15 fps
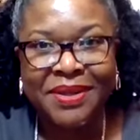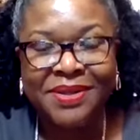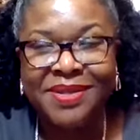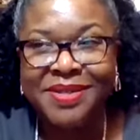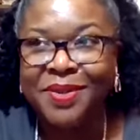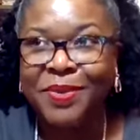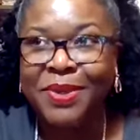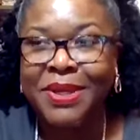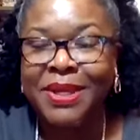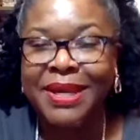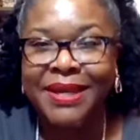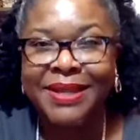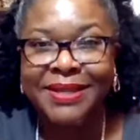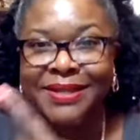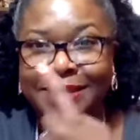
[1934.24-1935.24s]
So
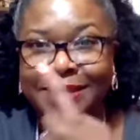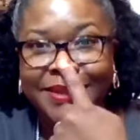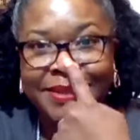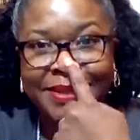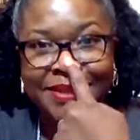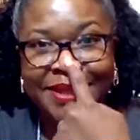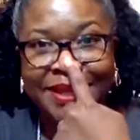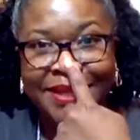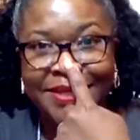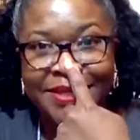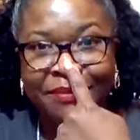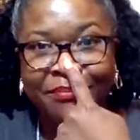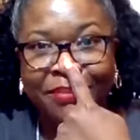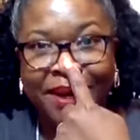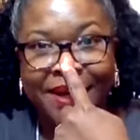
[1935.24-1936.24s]
yeah, this thing is
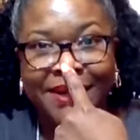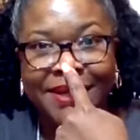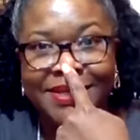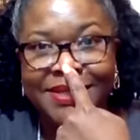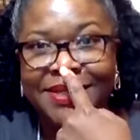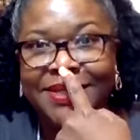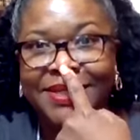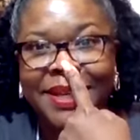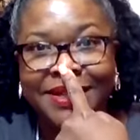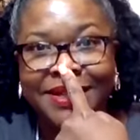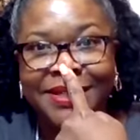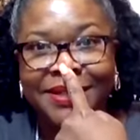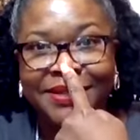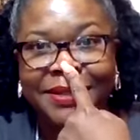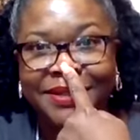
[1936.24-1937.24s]
a bondage
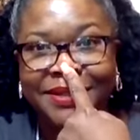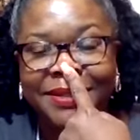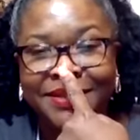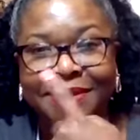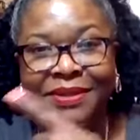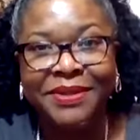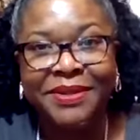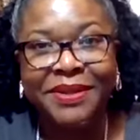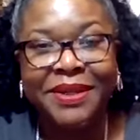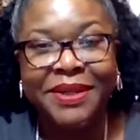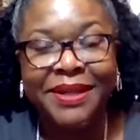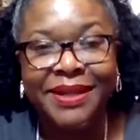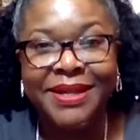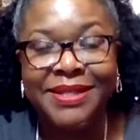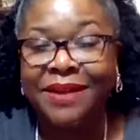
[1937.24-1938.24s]
detector
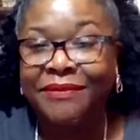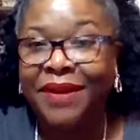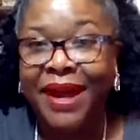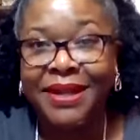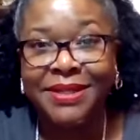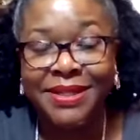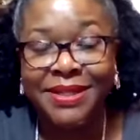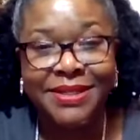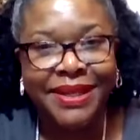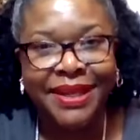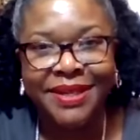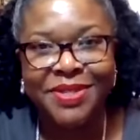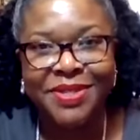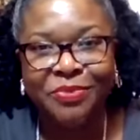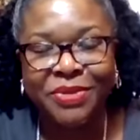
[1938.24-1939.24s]
because I've had to
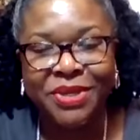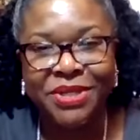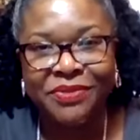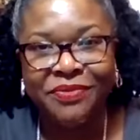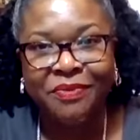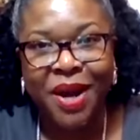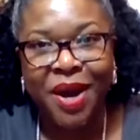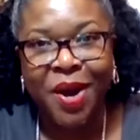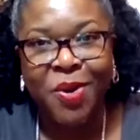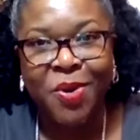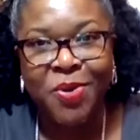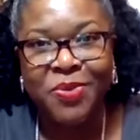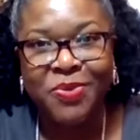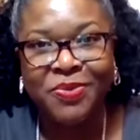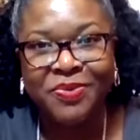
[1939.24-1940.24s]
detect so much of my
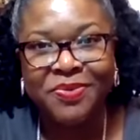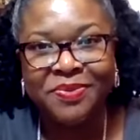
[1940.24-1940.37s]
own.